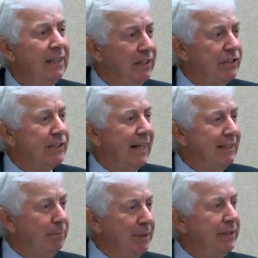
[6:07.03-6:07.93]
and it just
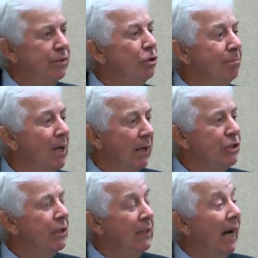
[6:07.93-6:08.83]
got to be too
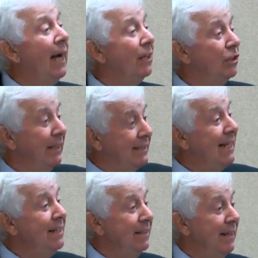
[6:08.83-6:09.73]
much. I actually
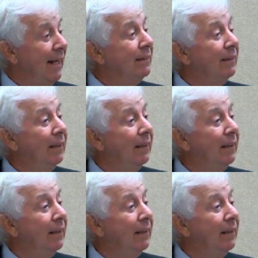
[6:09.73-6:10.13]
attended that